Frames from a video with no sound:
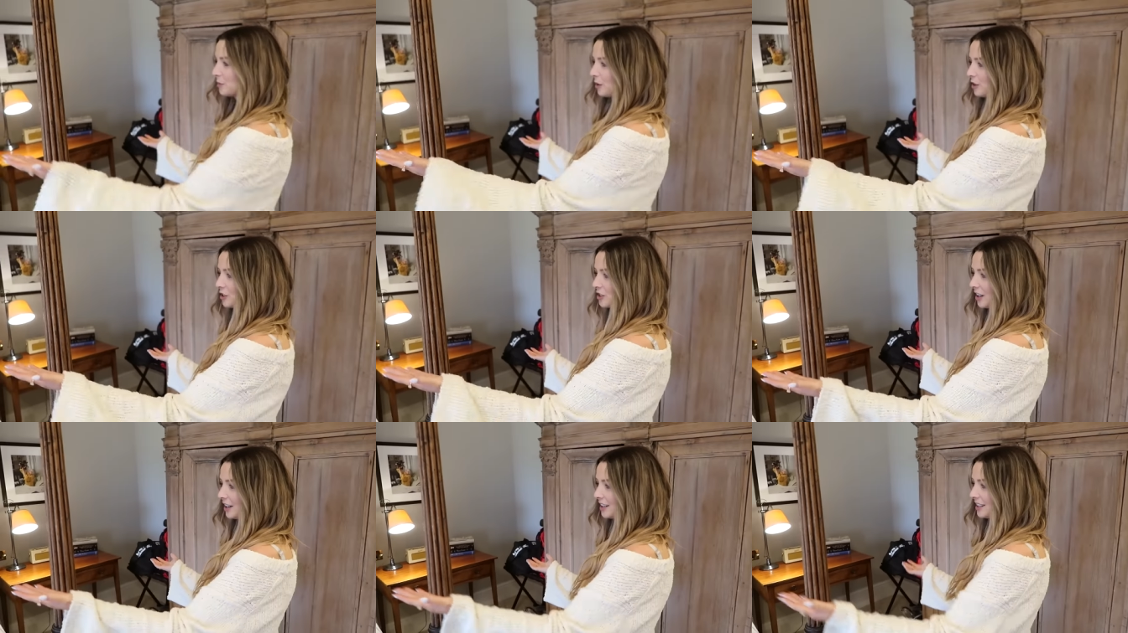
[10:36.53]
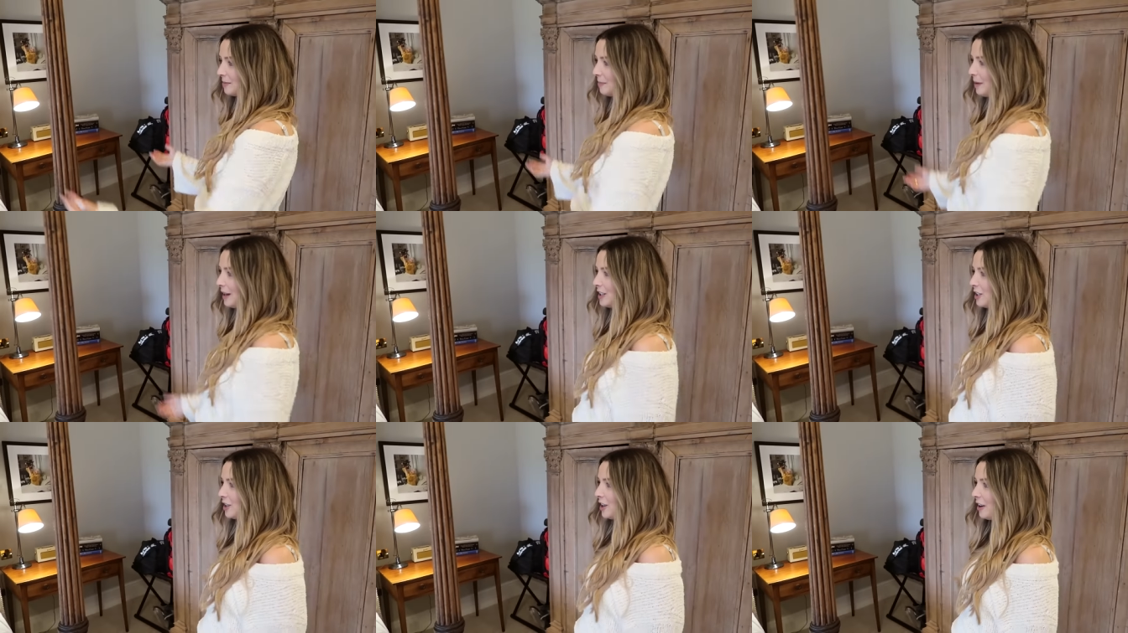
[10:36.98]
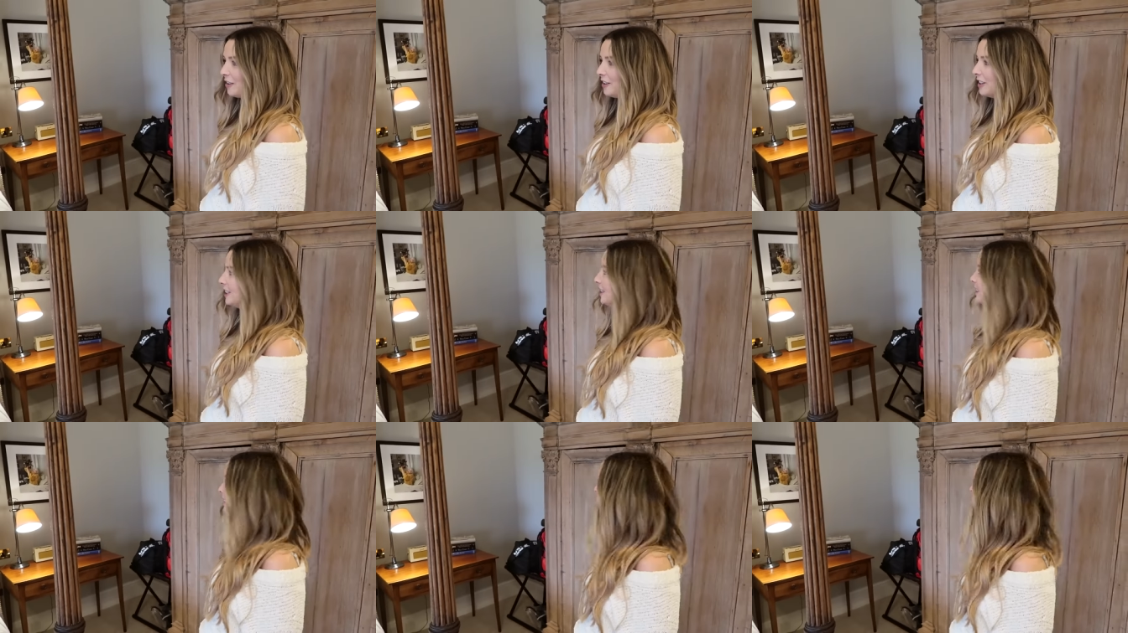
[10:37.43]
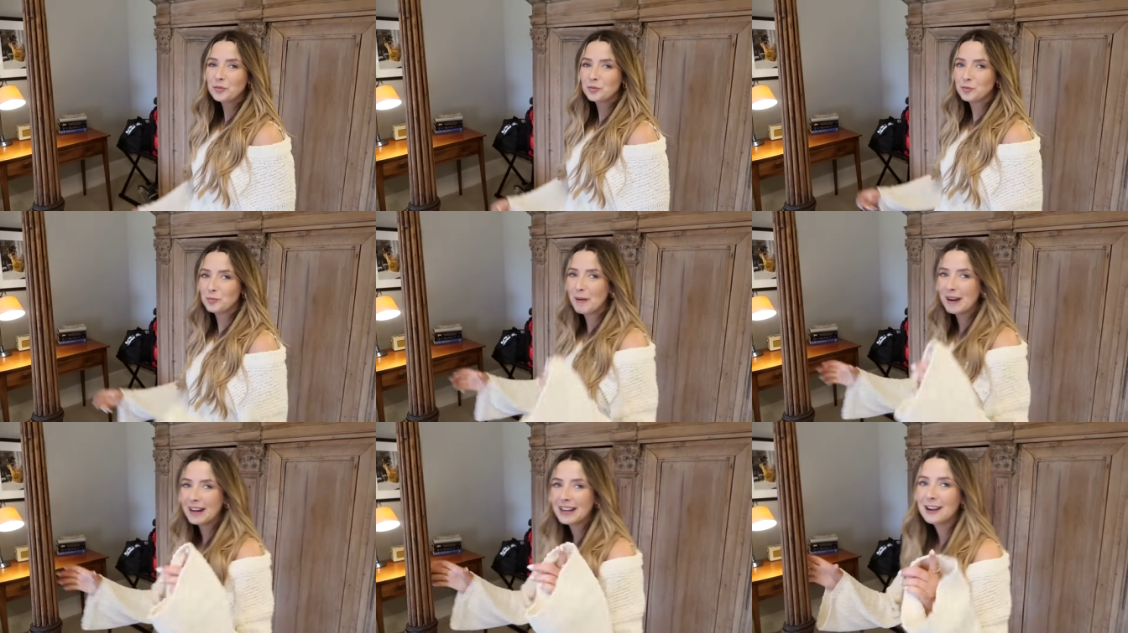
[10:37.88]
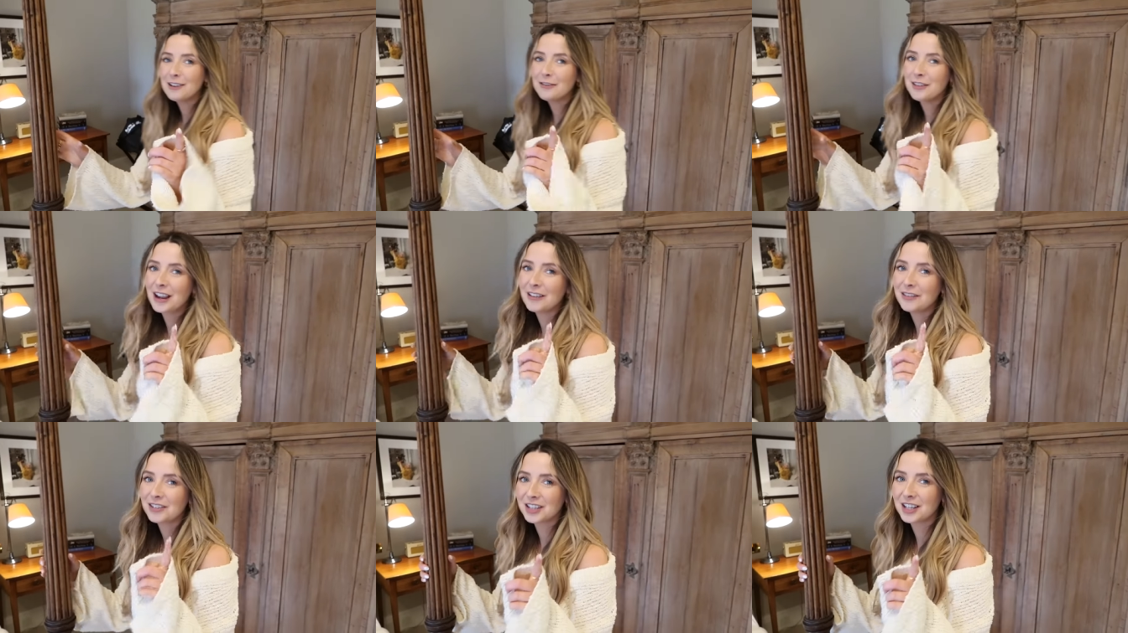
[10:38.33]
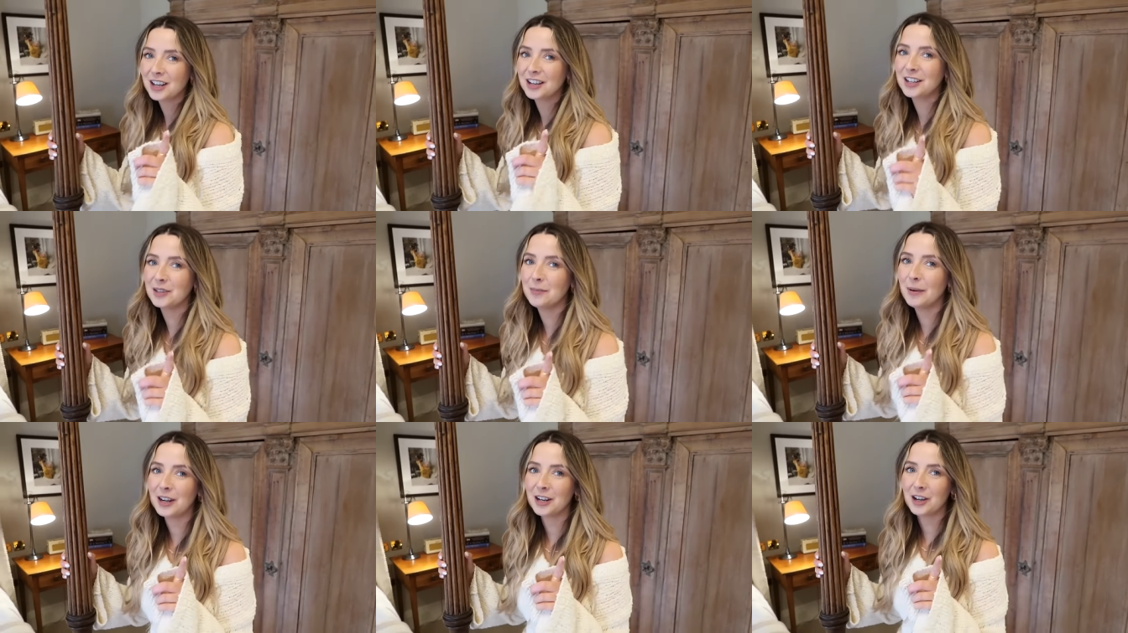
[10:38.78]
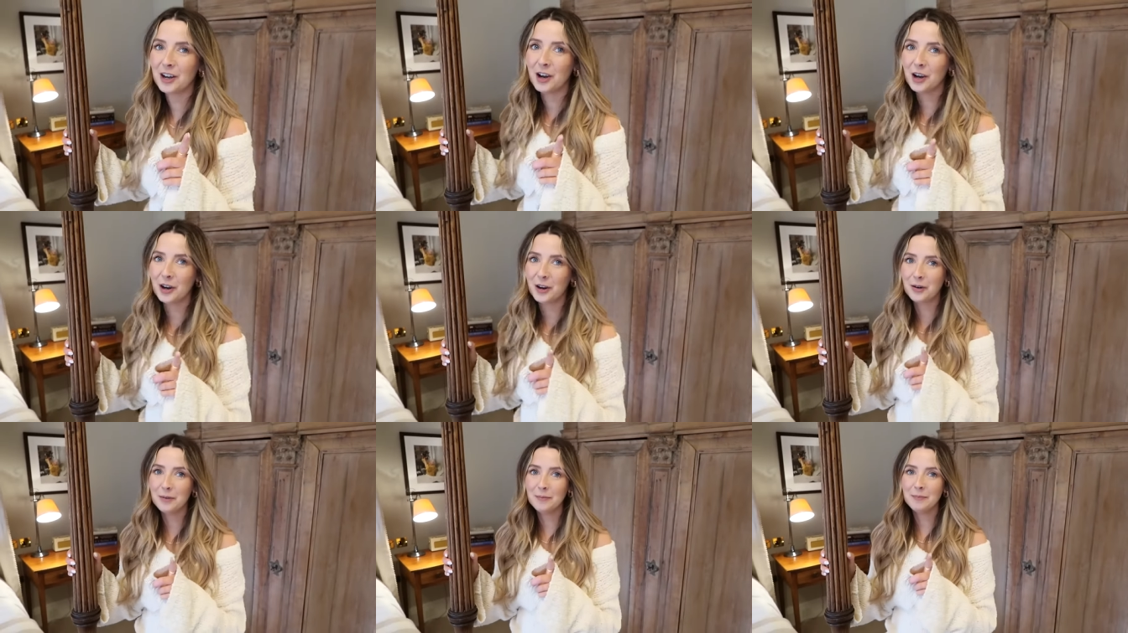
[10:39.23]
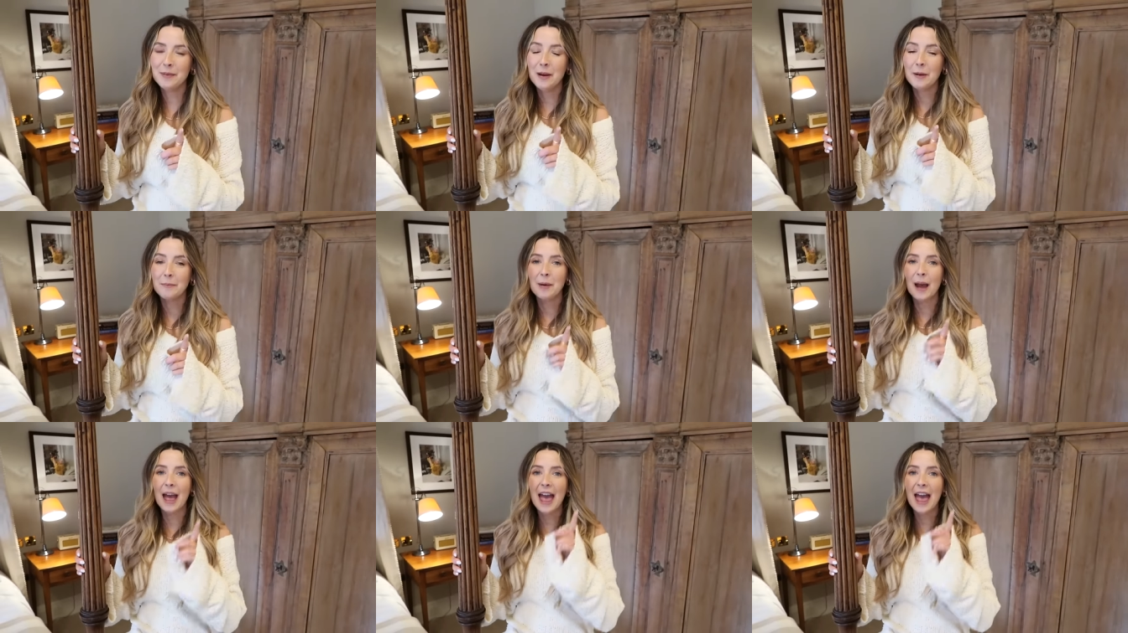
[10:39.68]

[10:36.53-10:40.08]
Which side of the bed are you going? Me and Alfie have a side of the bed at home, but